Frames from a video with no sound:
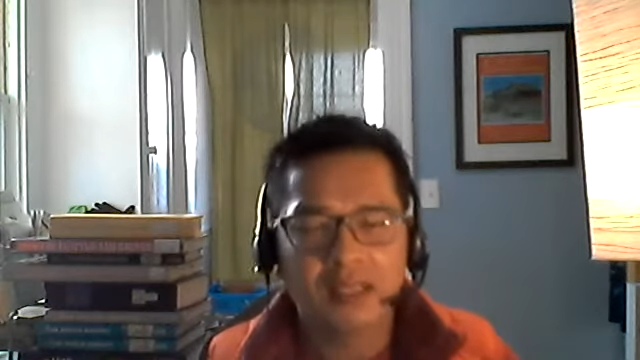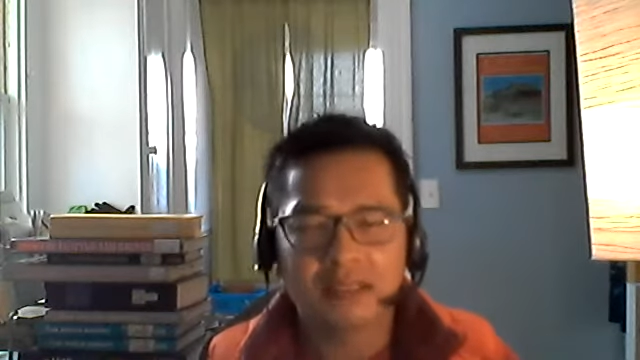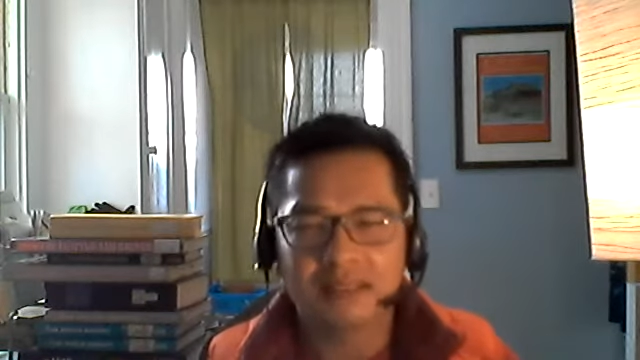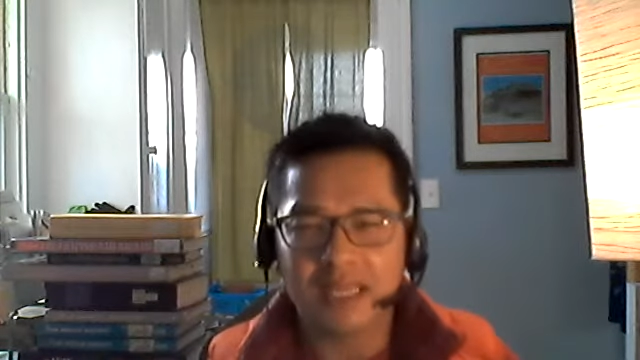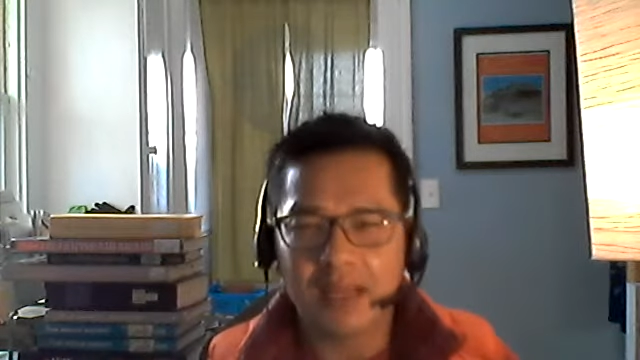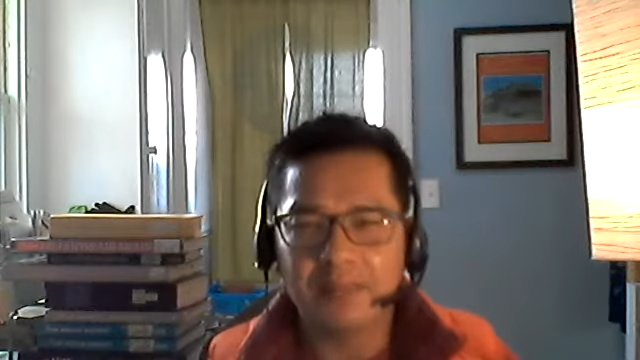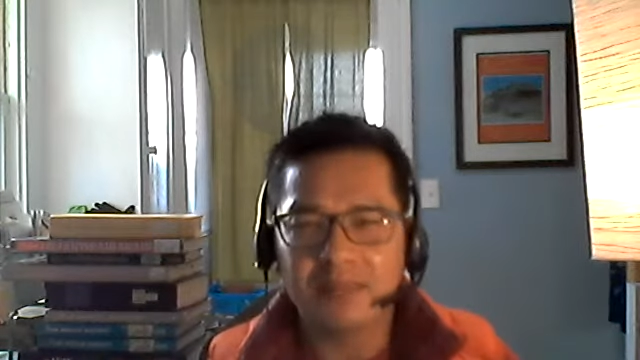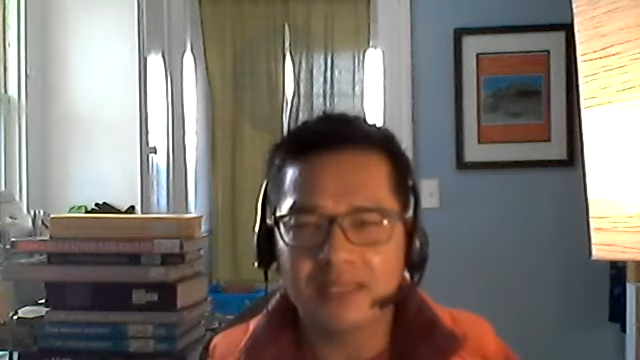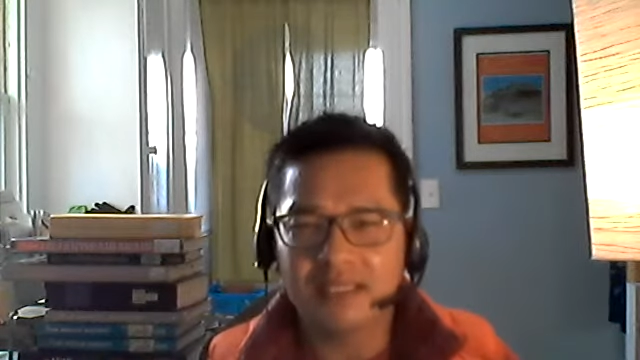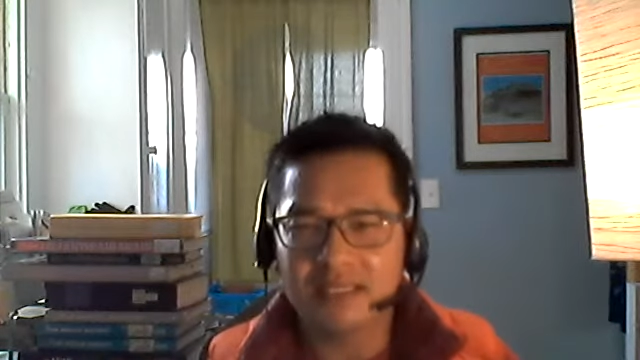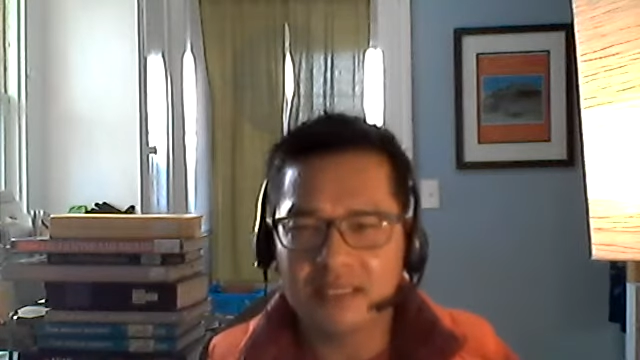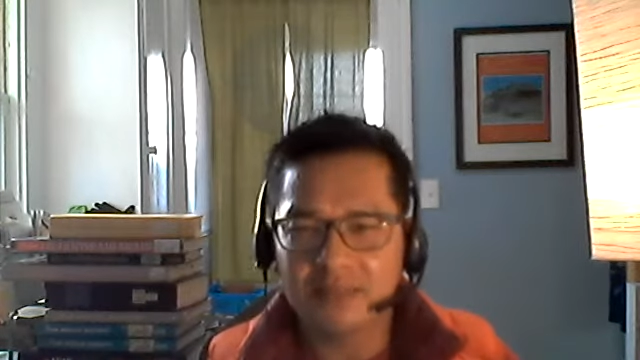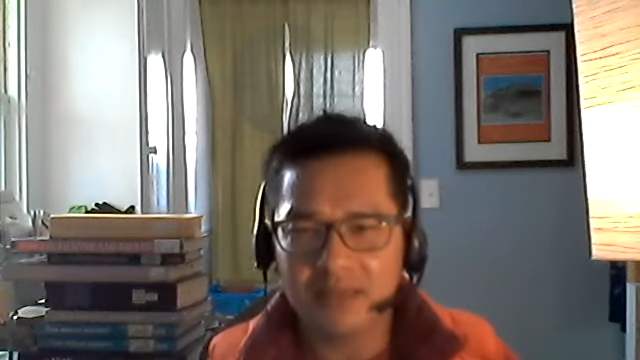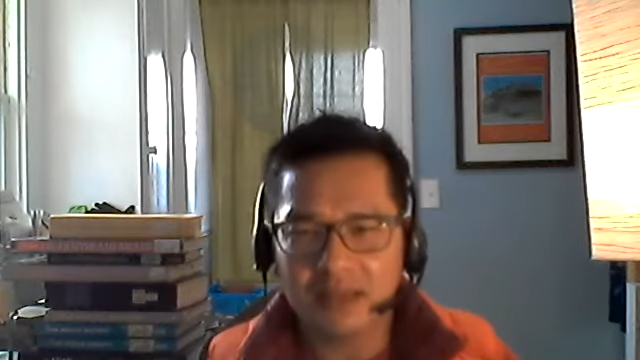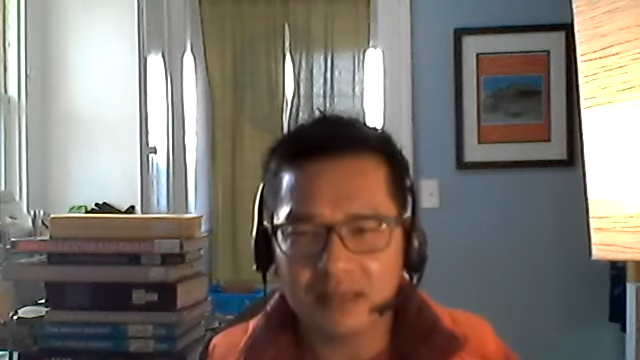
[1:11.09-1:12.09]

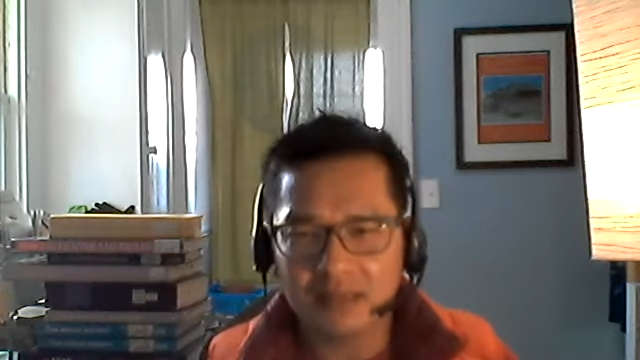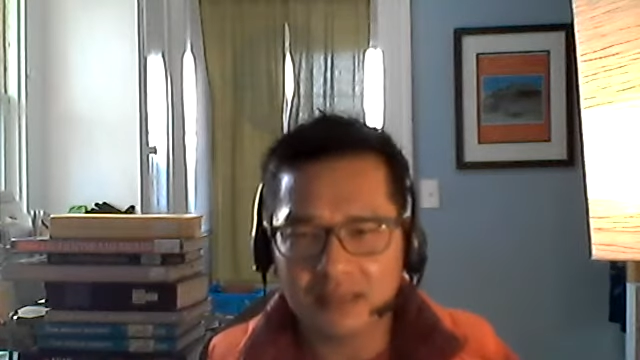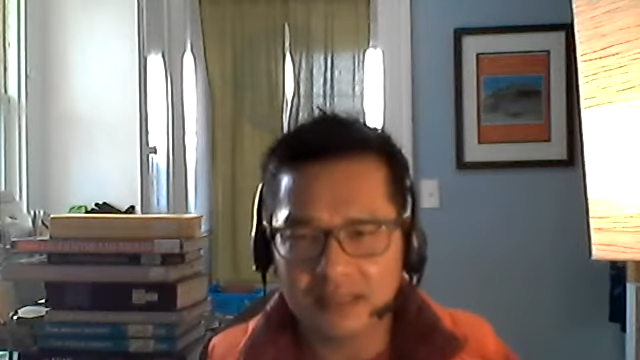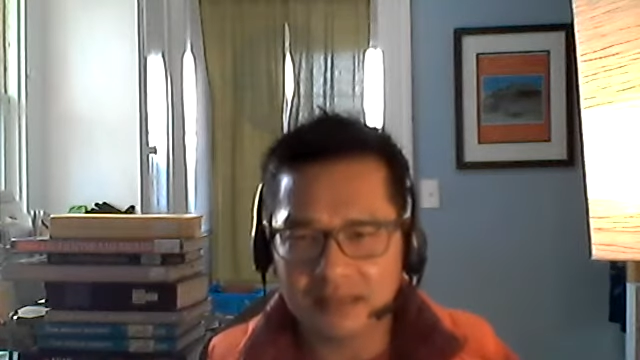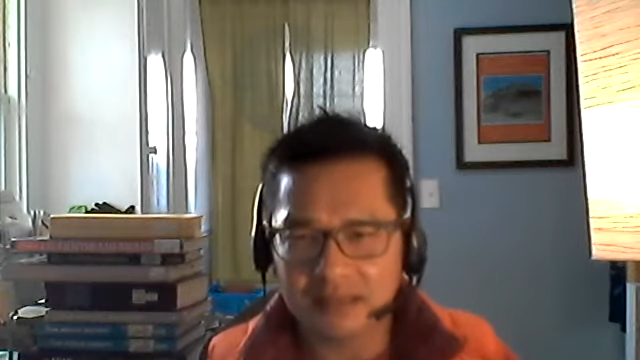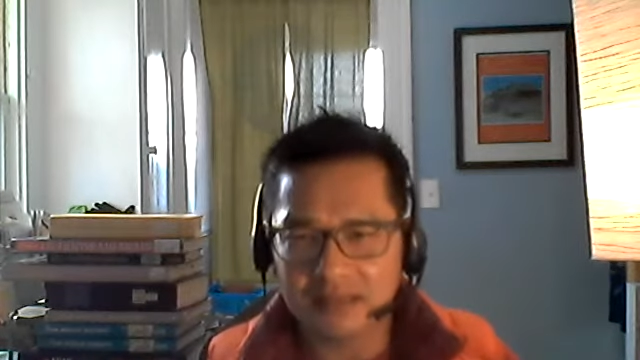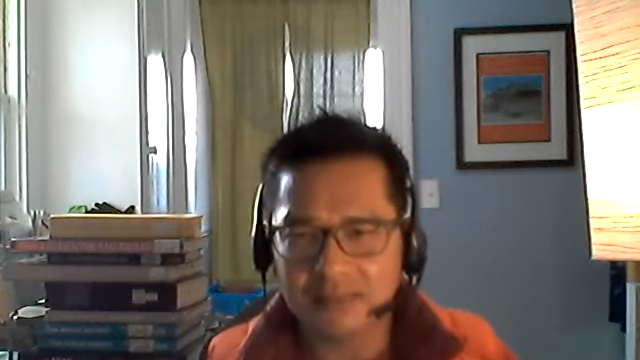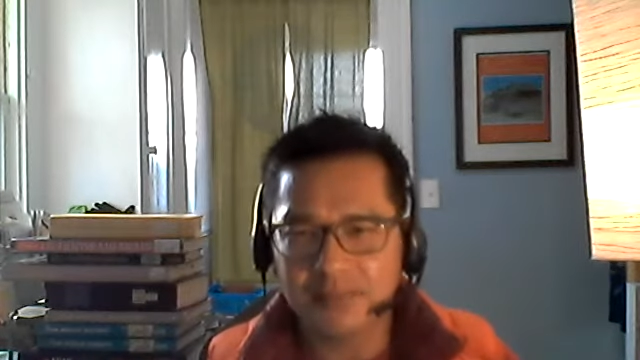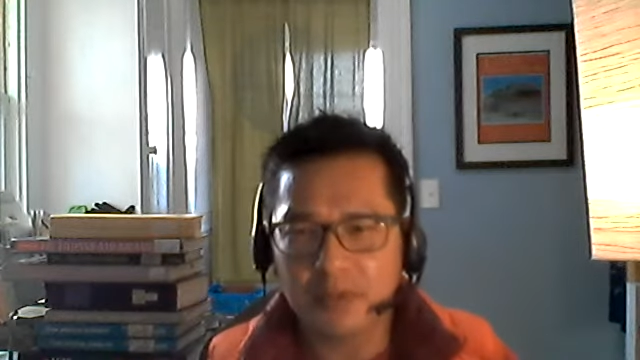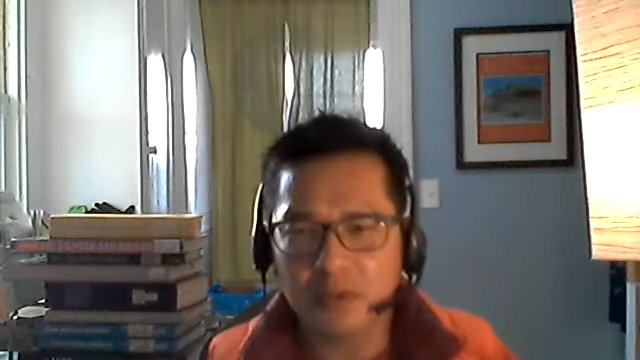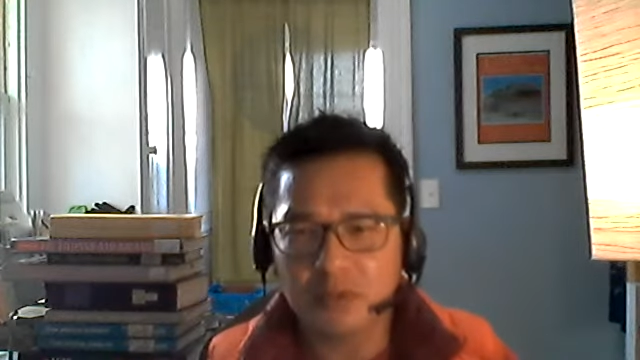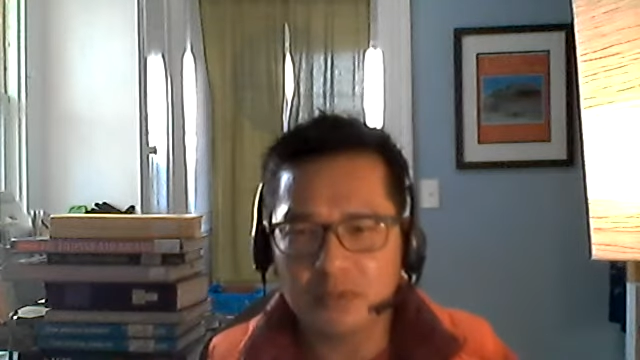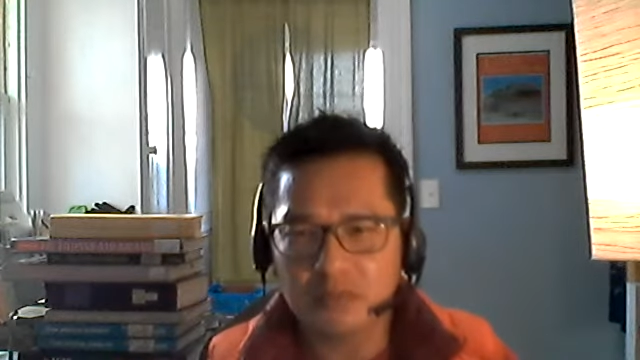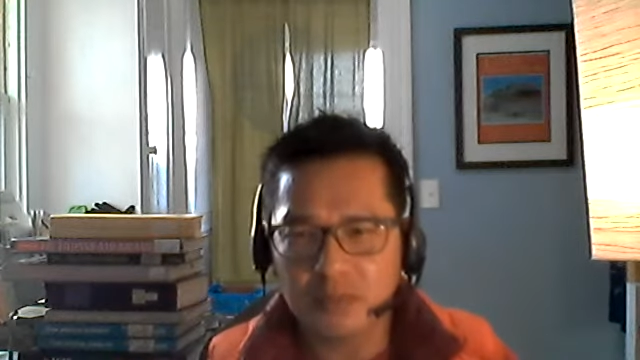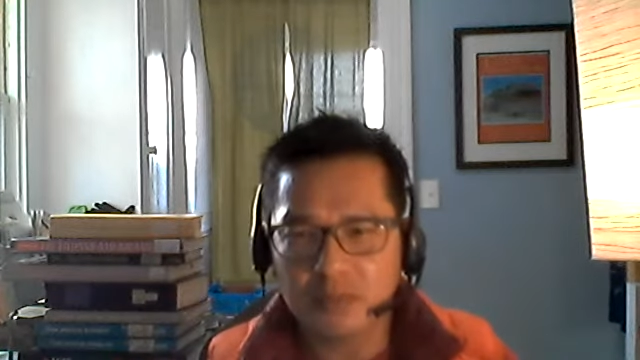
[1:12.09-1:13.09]
Japanese Americans
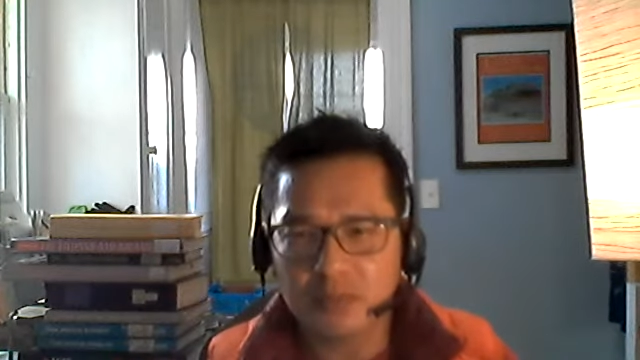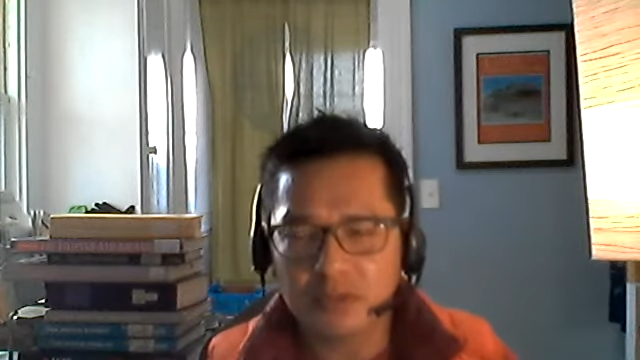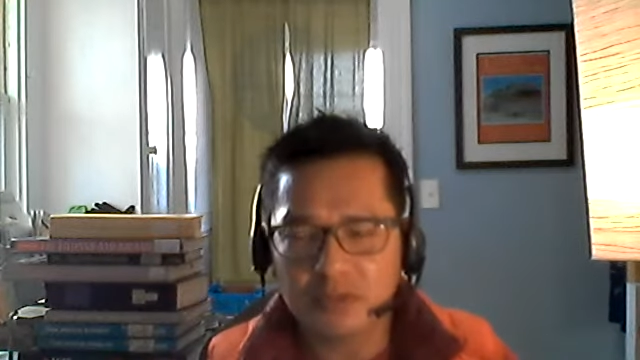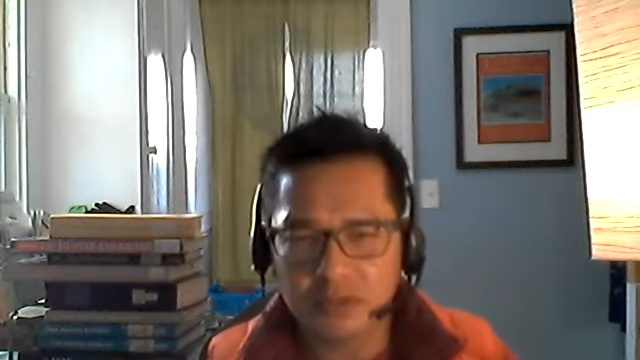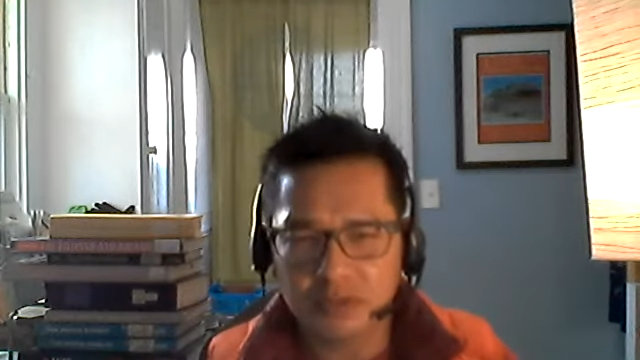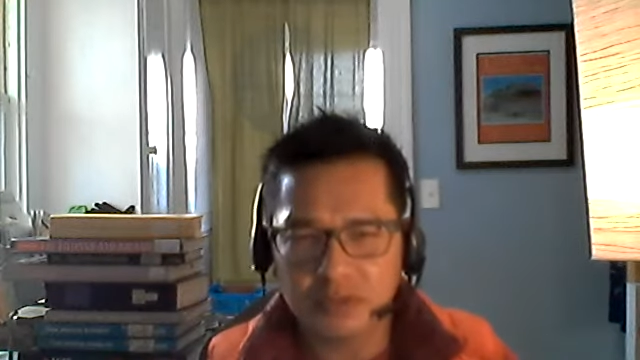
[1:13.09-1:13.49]
post World War